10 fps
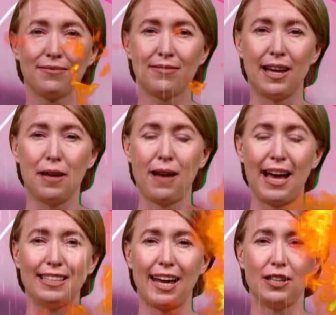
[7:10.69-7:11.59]
He
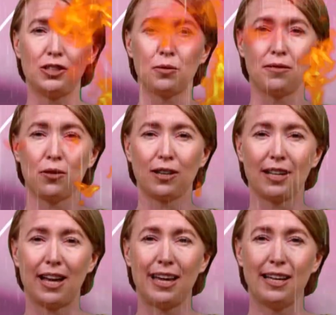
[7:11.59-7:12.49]
backed Dallas before the
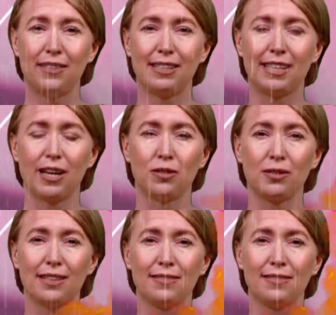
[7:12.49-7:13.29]
line even settled.